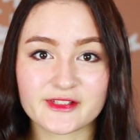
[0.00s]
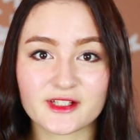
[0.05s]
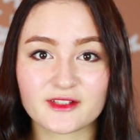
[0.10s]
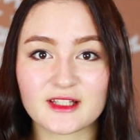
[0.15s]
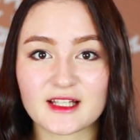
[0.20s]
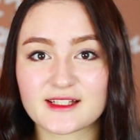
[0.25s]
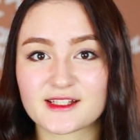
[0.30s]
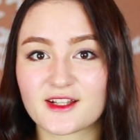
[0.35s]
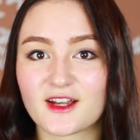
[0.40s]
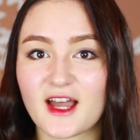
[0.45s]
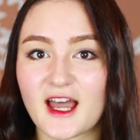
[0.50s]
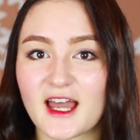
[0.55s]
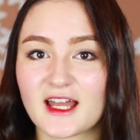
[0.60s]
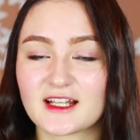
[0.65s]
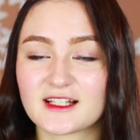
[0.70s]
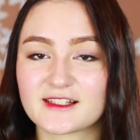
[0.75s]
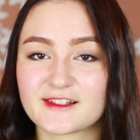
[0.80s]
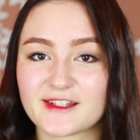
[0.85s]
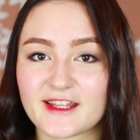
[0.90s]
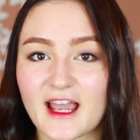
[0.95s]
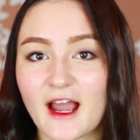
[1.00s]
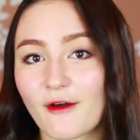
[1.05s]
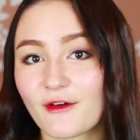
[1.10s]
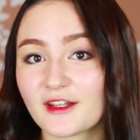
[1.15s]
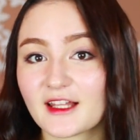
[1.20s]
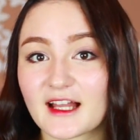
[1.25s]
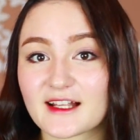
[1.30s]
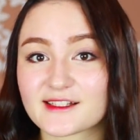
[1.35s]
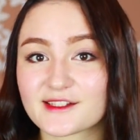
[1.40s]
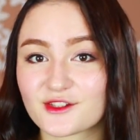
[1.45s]
so let's go ahead and see how
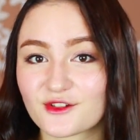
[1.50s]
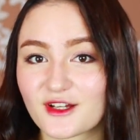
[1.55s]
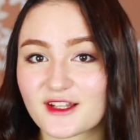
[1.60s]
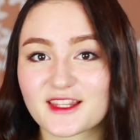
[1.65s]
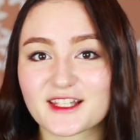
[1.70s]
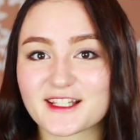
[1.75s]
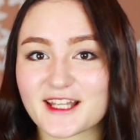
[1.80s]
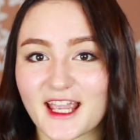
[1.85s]
it lasts throughout the